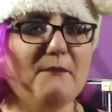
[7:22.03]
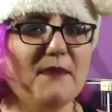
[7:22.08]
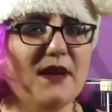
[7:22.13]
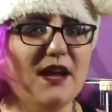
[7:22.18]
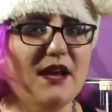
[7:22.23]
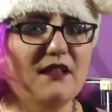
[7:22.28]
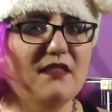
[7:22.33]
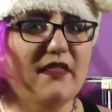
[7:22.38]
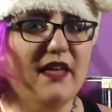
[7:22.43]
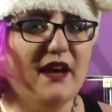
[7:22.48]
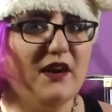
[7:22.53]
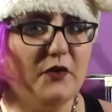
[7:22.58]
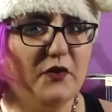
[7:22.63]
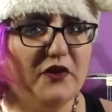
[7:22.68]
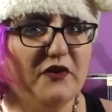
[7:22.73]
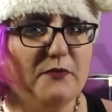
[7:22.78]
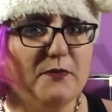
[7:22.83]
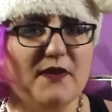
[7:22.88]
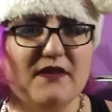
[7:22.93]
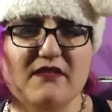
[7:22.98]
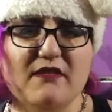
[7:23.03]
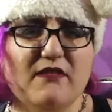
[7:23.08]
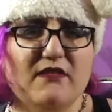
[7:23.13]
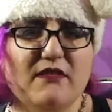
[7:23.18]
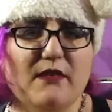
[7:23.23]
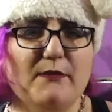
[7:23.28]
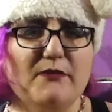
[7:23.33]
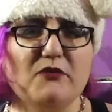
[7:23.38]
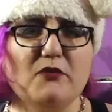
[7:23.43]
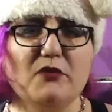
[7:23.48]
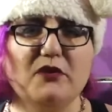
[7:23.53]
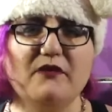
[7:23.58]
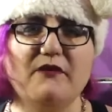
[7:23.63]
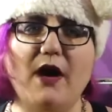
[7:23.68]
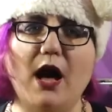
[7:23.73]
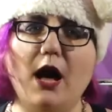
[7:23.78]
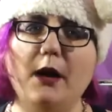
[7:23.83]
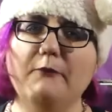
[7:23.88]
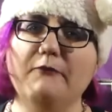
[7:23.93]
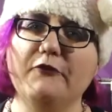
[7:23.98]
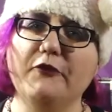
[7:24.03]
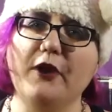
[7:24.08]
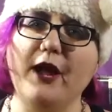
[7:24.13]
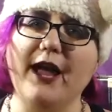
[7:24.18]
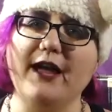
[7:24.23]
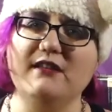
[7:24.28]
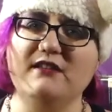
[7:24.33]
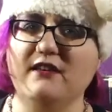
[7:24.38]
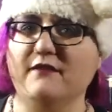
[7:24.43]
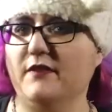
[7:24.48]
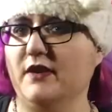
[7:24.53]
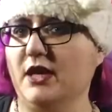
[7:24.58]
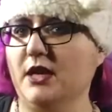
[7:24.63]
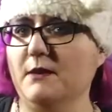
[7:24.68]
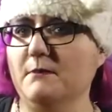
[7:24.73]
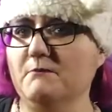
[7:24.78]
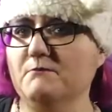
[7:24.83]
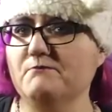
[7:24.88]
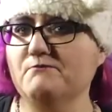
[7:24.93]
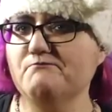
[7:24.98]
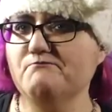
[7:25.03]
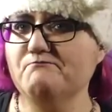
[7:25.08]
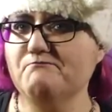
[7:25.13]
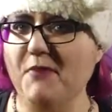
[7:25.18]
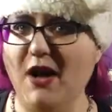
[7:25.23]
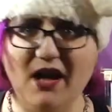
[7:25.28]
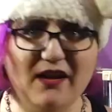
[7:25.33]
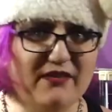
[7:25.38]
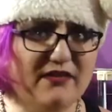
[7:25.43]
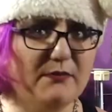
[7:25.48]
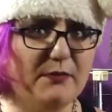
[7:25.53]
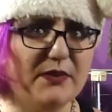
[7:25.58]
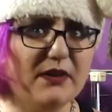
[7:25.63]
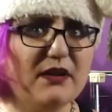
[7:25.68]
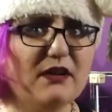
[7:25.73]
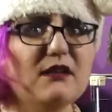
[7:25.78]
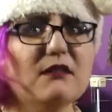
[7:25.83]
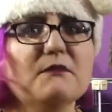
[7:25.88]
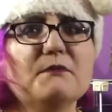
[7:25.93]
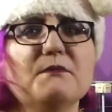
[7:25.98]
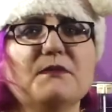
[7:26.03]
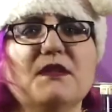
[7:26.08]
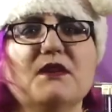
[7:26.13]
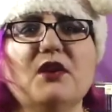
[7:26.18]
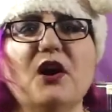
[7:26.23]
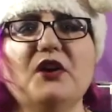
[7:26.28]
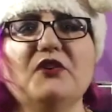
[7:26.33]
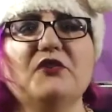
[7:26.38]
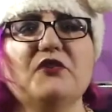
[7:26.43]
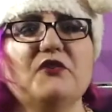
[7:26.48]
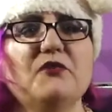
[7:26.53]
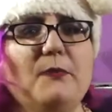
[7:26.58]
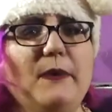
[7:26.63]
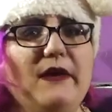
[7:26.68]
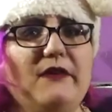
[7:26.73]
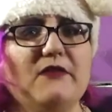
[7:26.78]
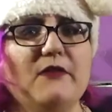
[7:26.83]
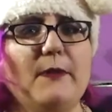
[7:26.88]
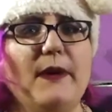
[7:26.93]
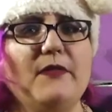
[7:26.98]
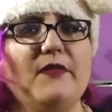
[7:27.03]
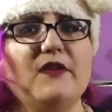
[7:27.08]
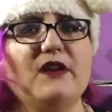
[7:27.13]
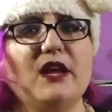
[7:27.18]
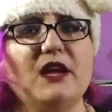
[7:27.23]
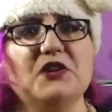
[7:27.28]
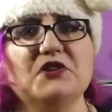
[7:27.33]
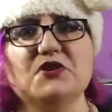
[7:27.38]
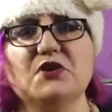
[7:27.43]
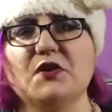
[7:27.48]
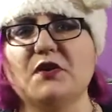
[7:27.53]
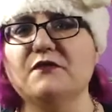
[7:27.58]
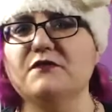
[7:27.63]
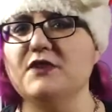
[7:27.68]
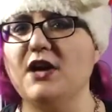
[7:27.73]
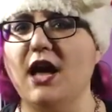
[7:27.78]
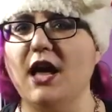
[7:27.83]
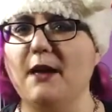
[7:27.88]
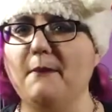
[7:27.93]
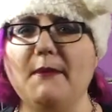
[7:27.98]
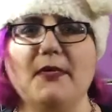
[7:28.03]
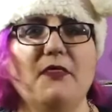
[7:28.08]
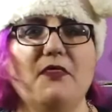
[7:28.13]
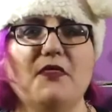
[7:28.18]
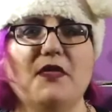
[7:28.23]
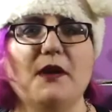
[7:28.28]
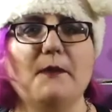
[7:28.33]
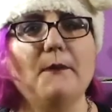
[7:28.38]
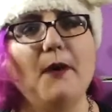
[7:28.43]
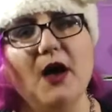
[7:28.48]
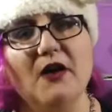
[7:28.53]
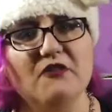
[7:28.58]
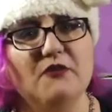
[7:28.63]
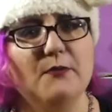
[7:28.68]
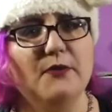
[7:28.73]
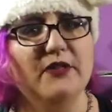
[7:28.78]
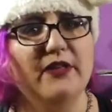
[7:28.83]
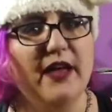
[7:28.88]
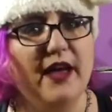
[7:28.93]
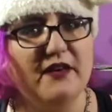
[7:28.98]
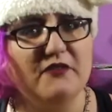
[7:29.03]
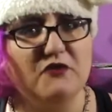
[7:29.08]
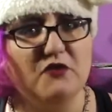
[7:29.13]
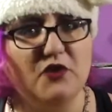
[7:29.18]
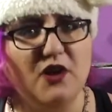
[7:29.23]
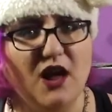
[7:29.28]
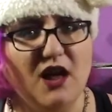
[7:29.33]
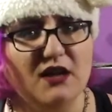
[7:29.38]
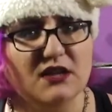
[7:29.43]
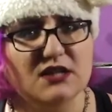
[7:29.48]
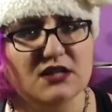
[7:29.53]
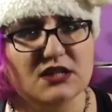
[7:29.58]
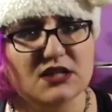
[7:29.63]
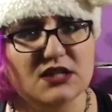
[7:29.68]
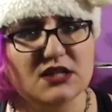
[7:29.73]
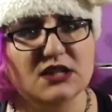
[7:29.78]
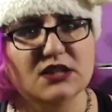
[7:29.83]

mean that Christmas is some sort of hub for activity? Possibly. The Doctor speaks about the nature of time in The Impossible Astronaut.